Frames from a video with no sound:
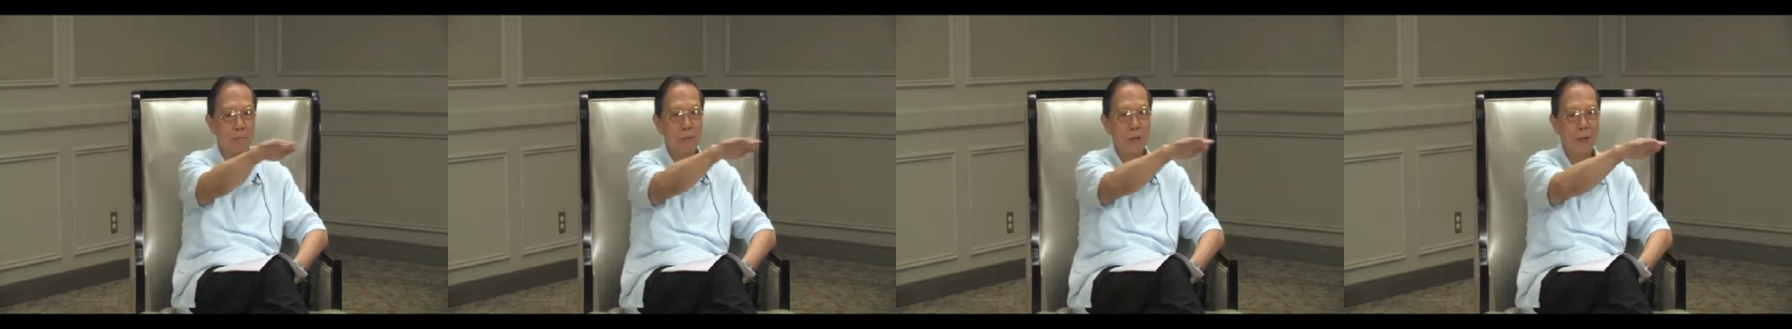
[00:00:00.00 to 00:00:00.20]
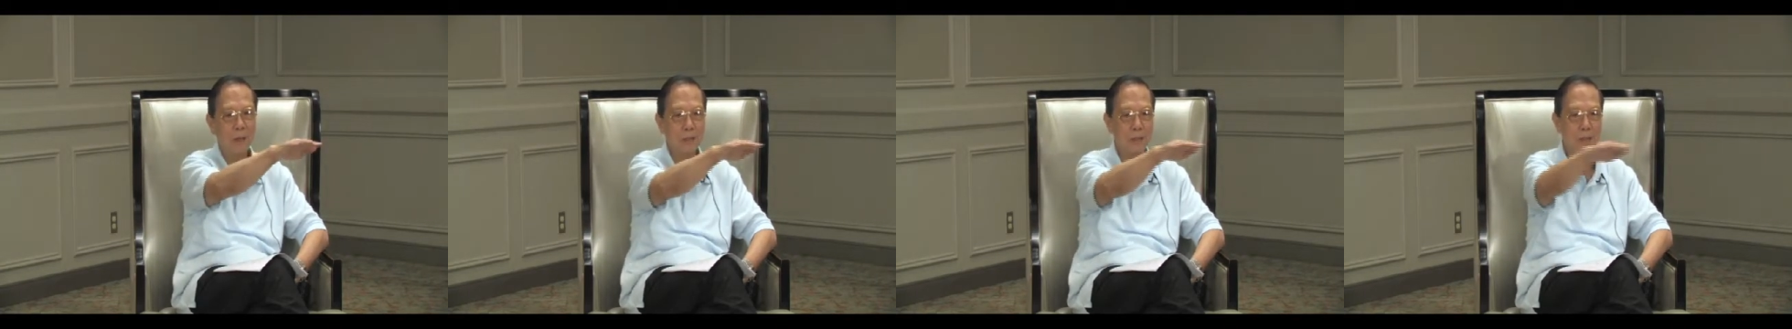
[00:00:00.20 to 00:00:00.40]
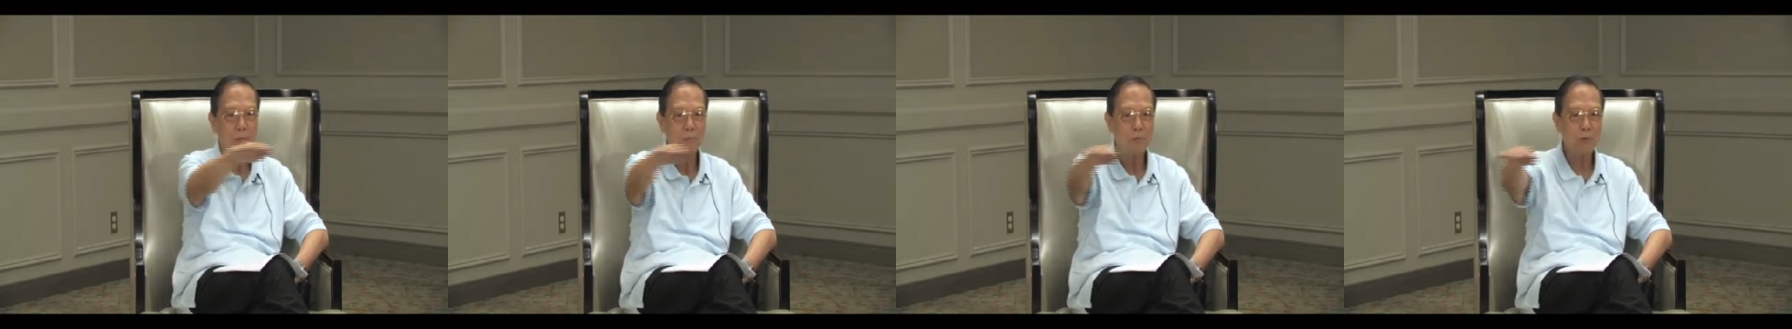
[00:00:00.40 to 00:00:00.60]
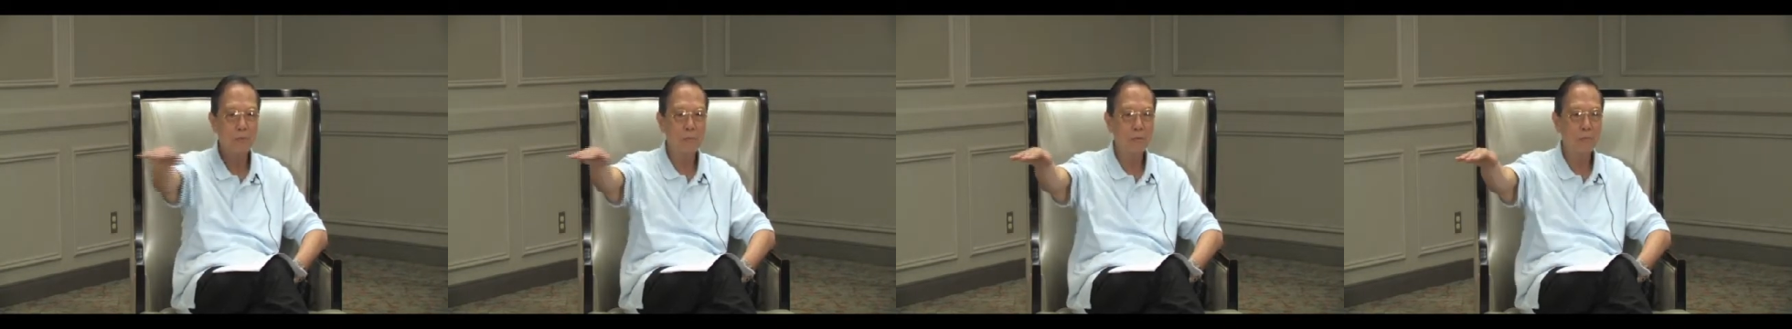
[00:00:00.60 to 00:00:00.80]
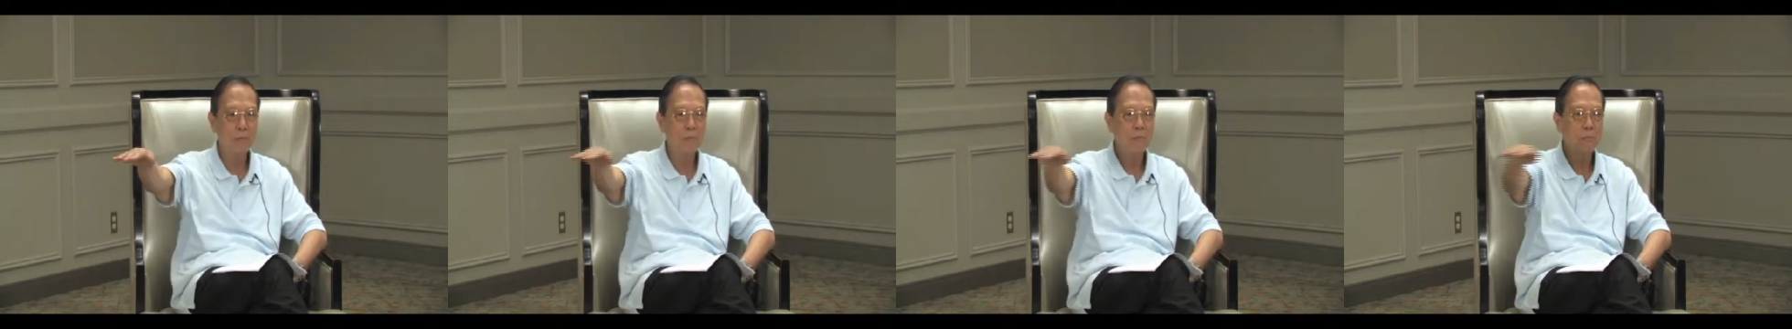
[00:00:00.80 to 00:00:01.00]
is
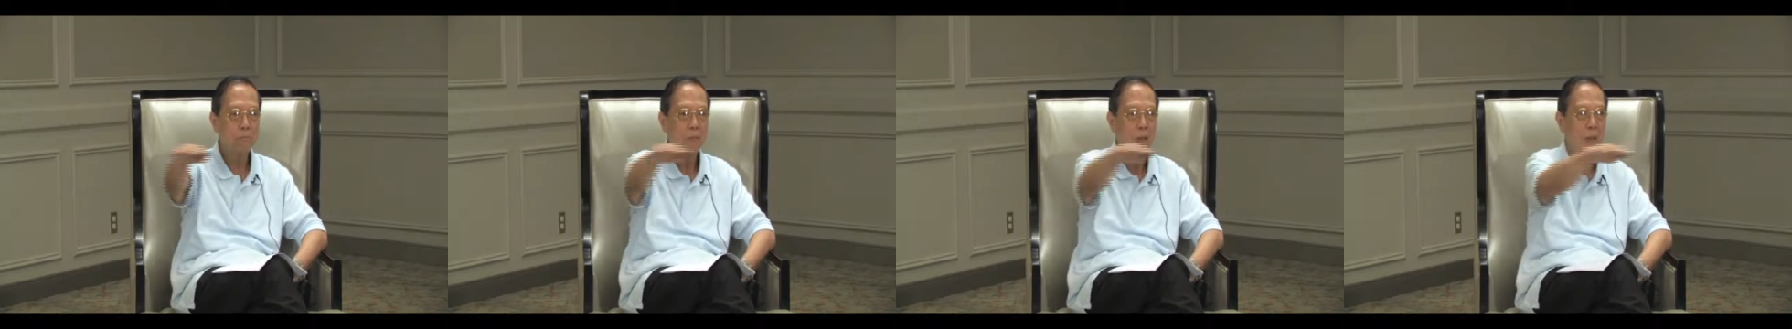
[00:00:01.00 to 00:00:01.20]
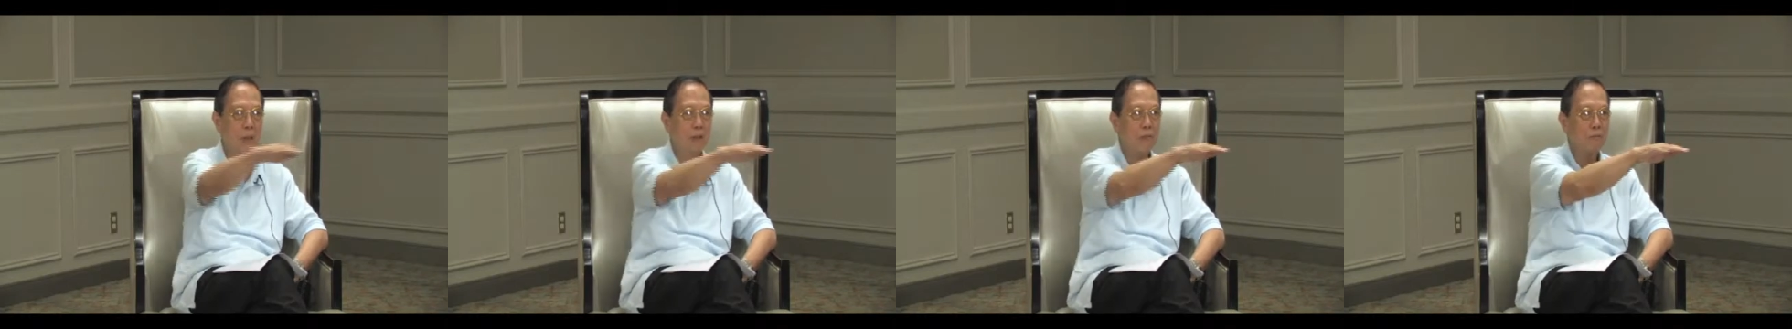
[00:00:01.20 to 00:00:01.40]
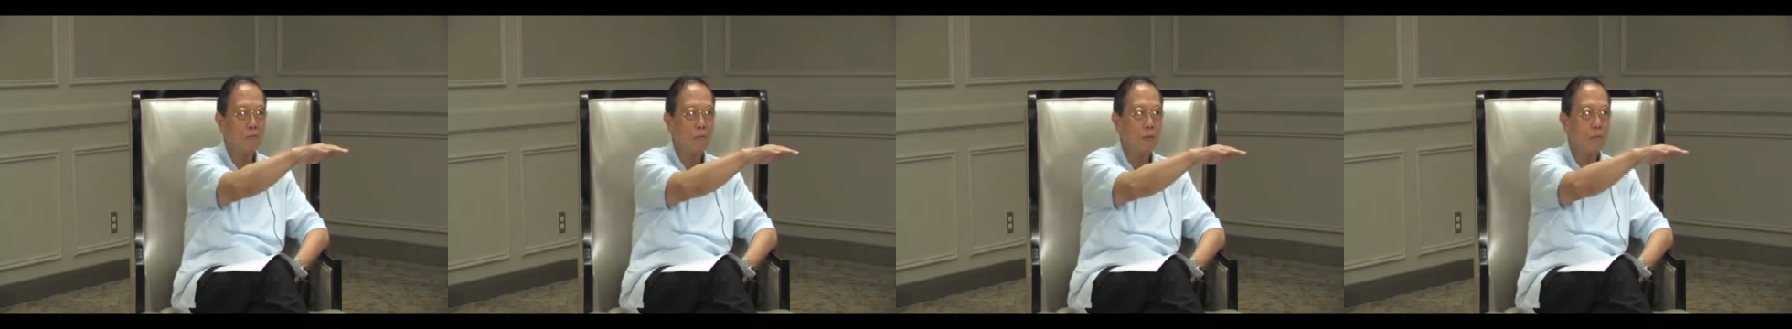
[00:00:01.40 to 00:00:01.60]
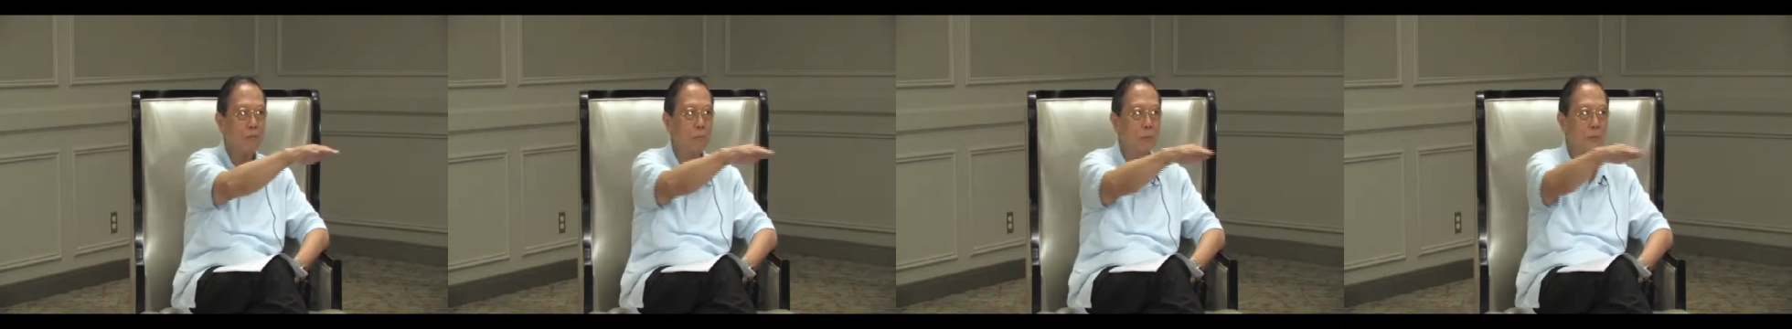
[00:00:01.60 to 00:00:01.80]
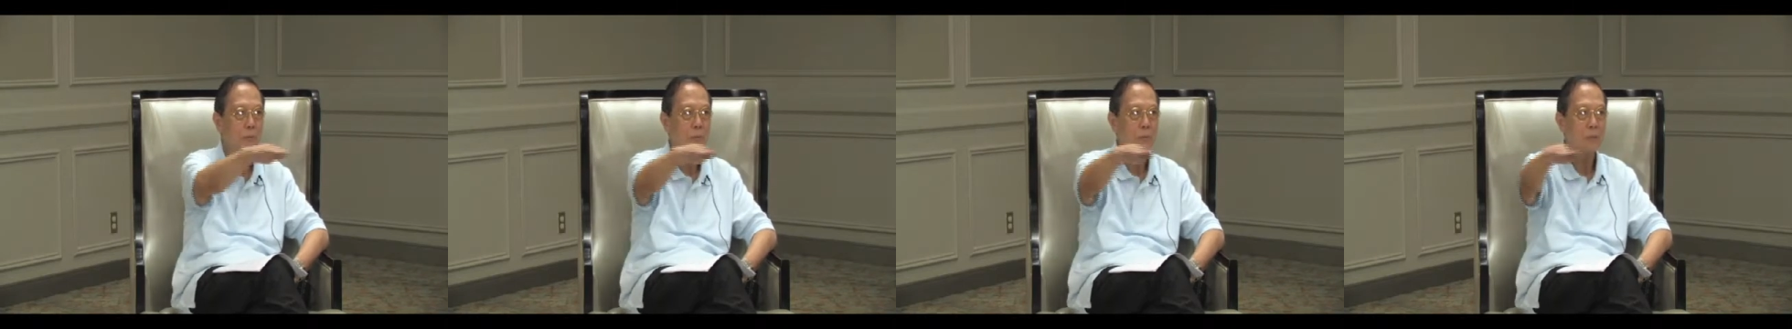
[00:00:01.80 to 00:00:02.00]
moving back and forth
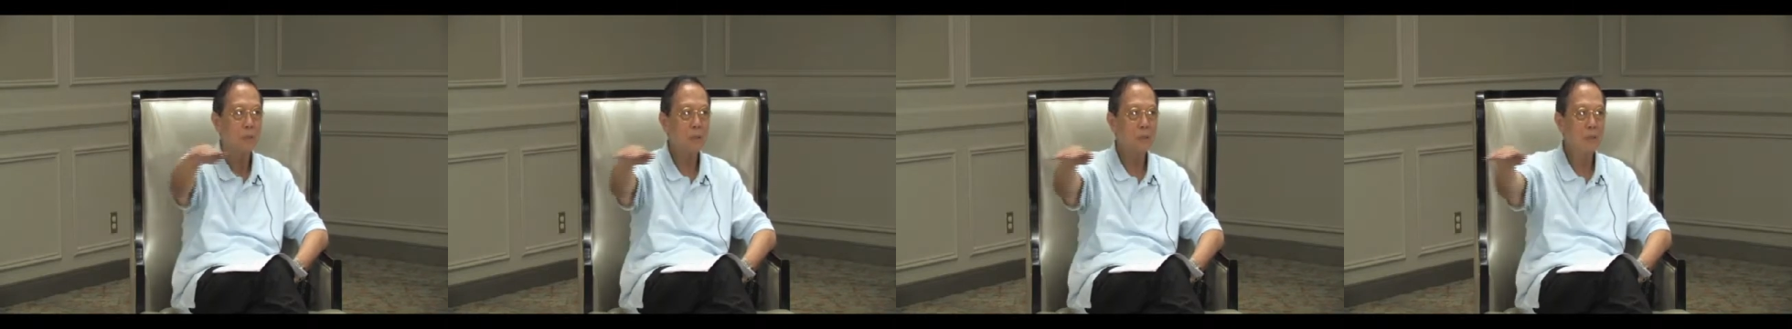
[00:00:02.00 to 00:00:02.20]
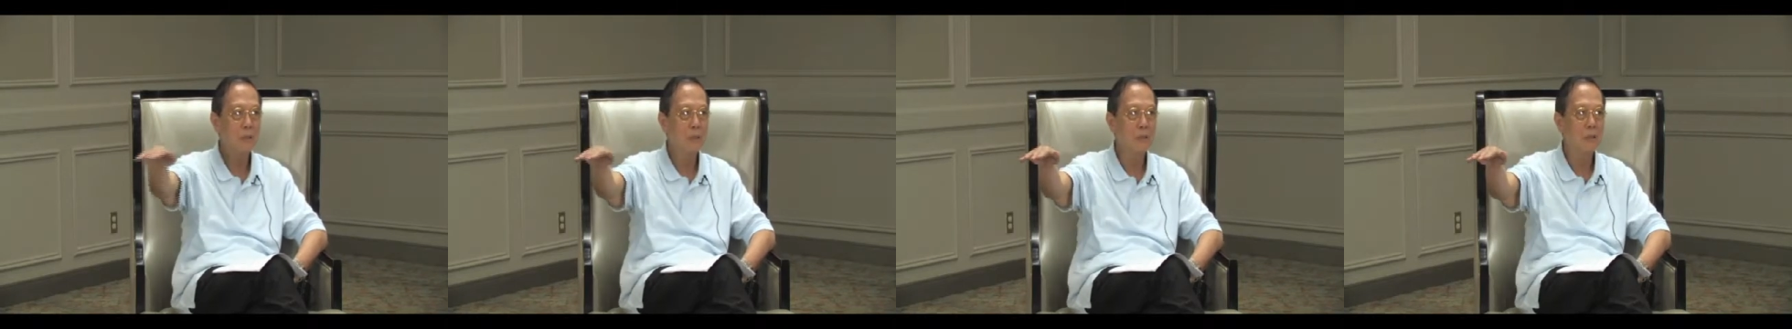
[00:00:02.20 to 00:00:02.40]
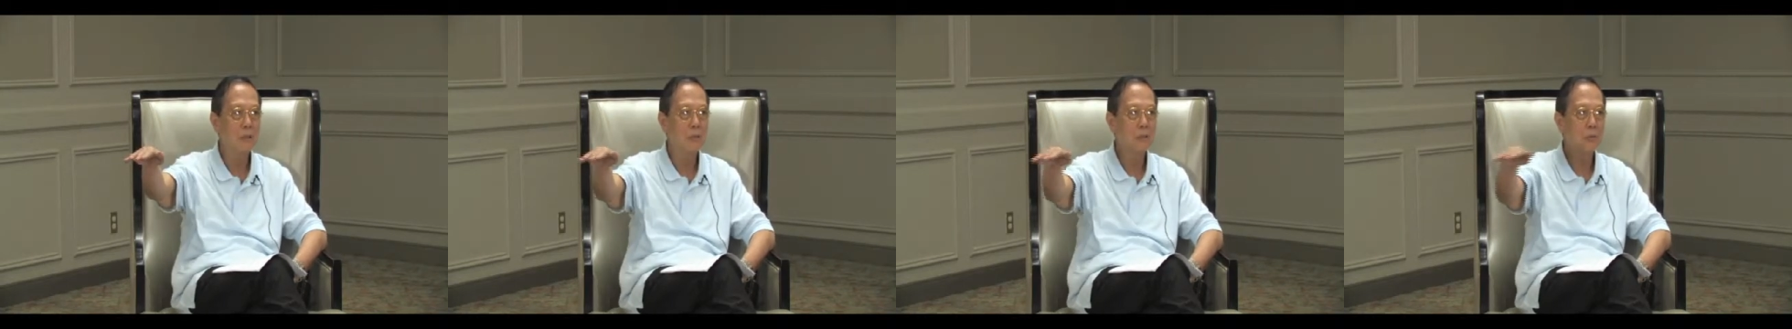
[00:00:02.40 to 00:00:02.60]
perpendicular